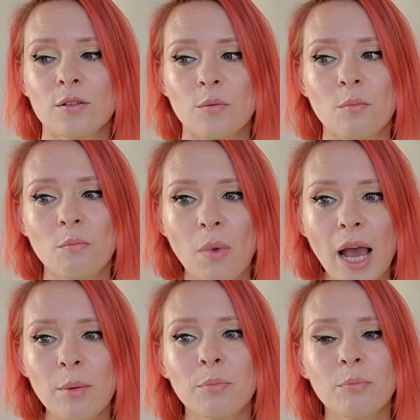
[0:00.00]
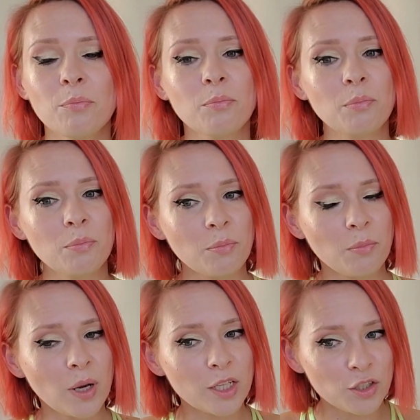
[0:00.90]
My
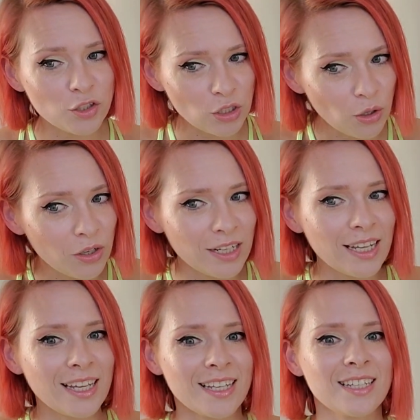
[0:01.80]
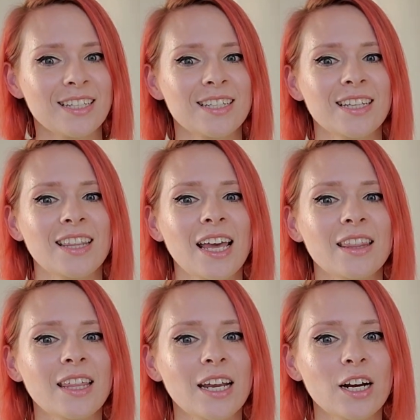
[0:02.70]
concern is
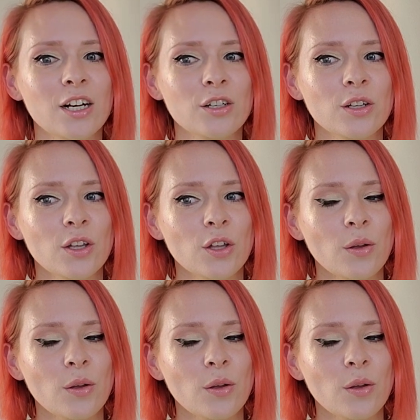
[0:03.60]
that they're